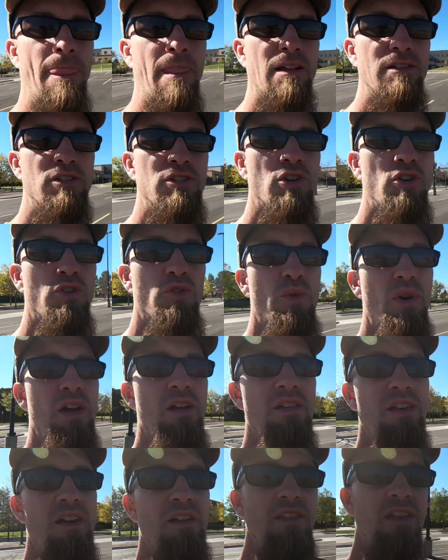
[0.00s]
So the way
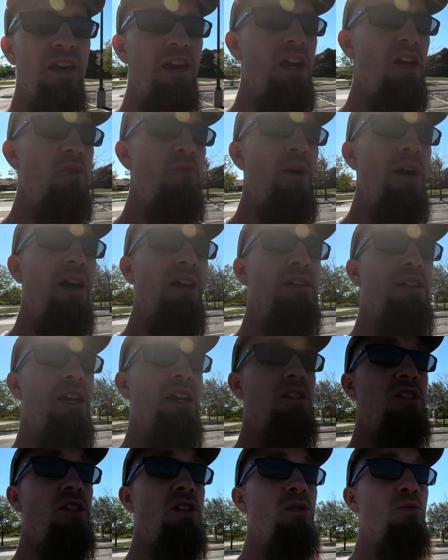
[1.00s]
that the airbags
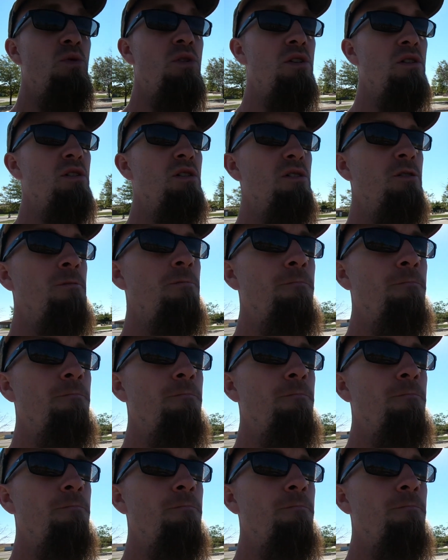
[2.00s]
actually work